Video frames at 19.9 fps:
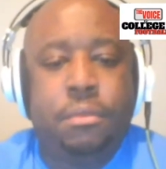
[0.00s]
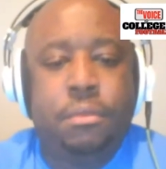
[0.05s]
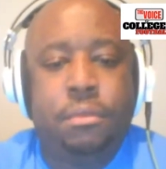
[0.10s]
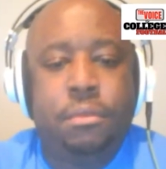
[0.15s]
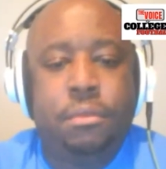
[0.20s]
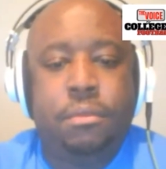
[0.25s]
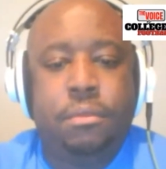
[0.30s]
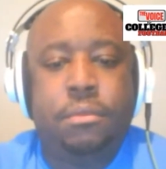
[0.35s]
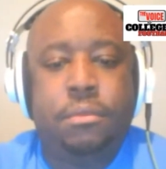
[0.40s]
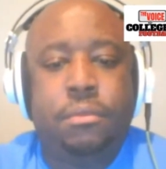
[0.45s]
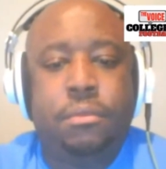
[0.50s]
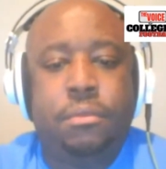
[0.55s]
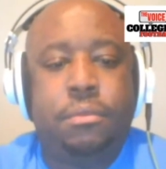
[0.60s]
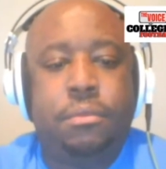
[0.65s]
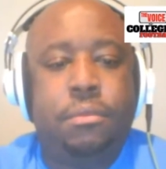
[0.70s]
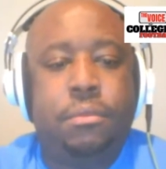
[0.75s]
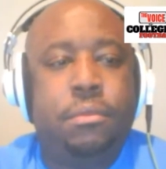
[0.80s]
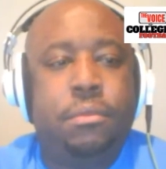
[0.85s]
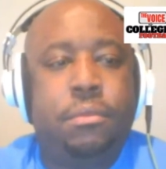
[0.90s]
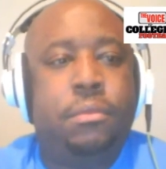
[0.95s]

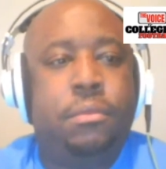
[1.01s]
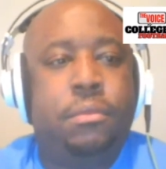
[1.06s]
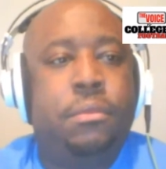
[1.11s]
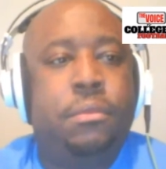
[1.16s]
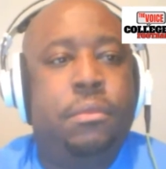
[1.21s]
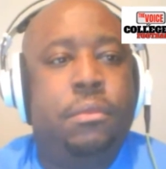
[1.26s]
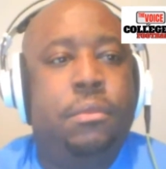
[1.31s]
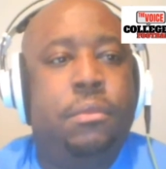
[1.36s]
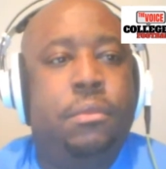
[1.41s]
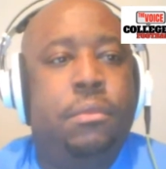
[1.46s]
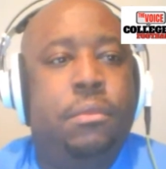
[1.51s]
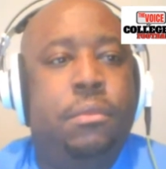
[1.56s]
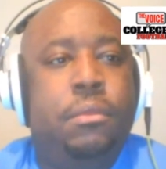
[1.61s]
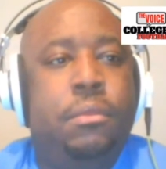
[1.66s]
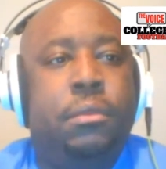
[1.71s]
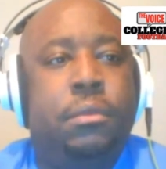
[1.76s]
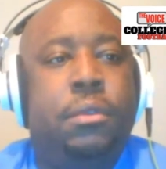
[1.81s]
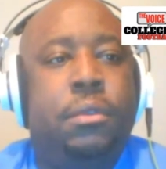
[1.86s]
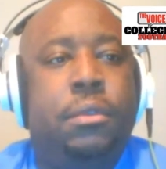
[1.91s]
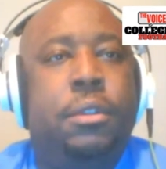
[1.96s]

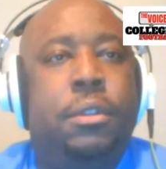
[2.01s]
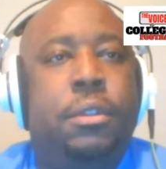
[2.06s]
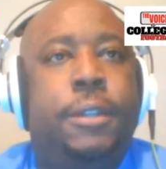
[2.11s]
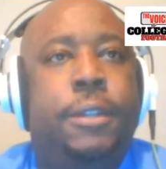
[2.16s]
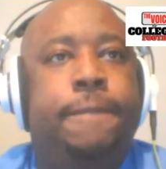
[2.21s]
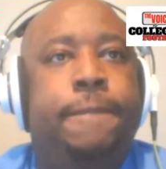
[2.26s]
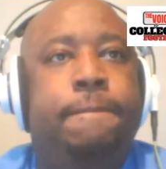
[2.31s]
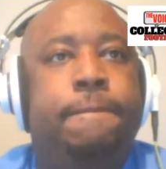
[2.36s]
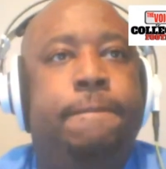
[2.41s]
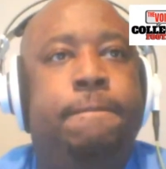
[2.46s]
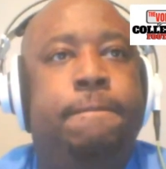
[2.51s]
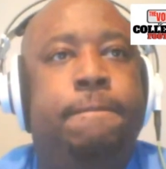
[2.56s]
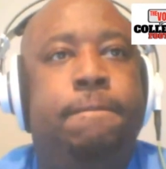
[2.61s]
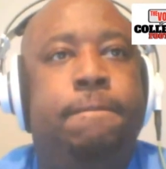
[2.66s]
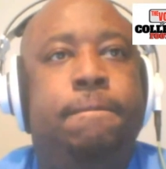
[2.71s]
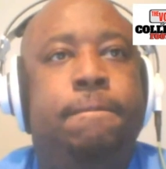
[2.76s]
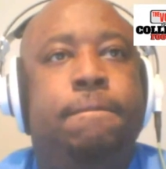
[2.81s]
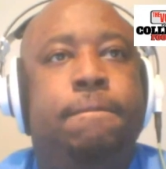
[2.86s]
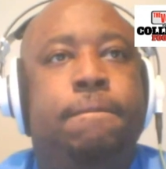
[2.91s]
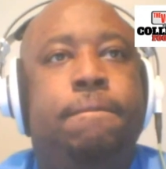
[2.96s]

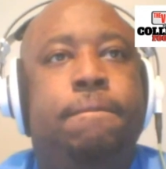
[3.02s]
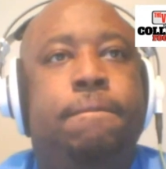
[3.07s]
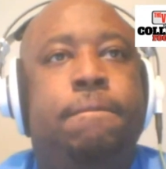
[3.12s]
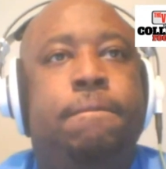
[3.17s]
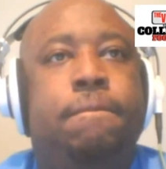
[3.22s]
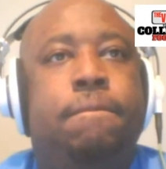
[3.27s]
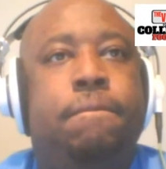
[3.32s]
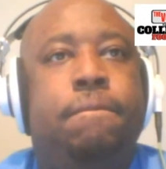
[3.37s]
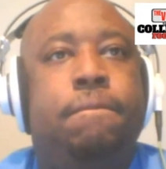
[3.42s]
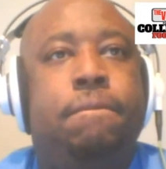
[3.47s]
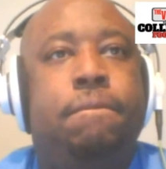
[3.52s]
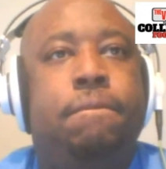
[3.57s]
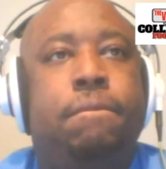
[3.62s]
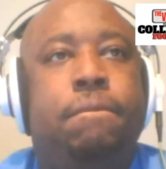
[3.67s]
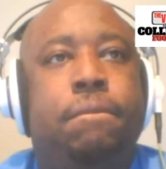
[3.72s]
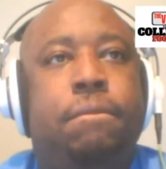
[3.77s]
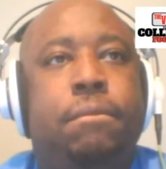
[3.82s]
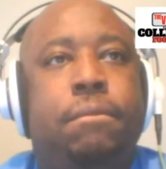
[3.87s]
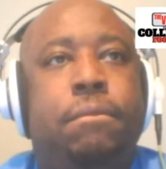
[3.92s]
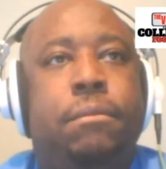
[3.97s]

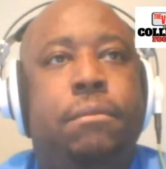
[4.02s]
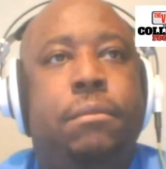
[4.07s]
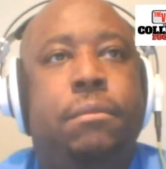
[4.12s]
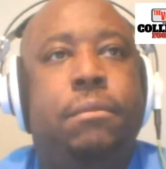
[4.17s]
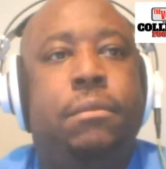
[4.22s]
(silent)